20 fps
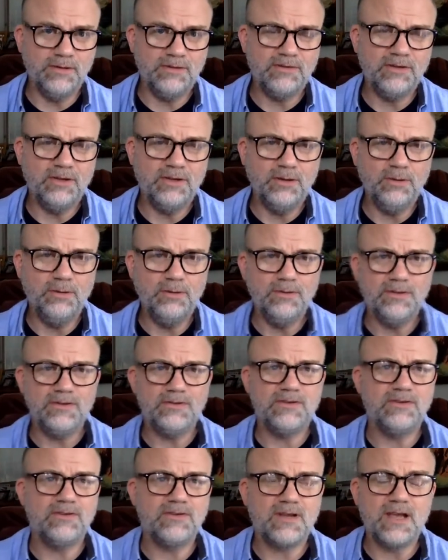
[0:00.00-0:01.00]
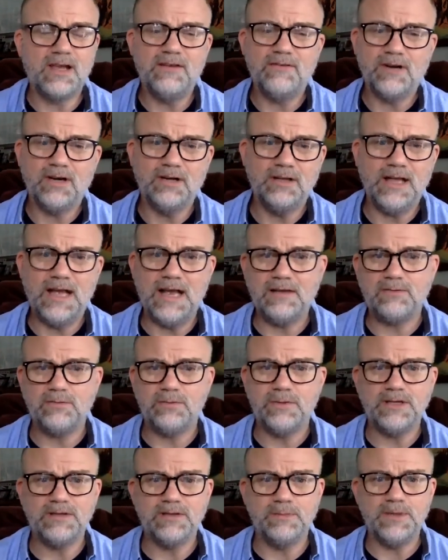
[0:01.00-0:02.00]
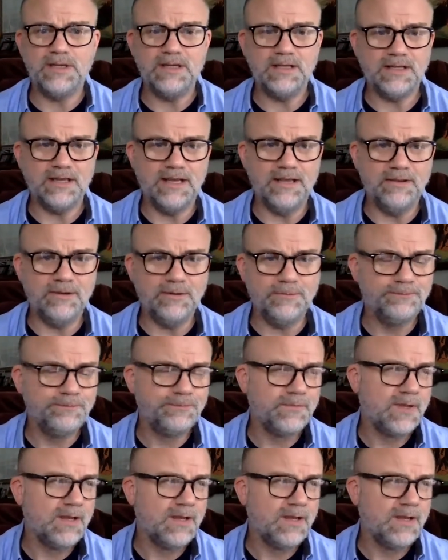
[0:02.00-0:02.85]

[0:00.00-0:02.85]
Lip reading: So this is kind of our last week to be together.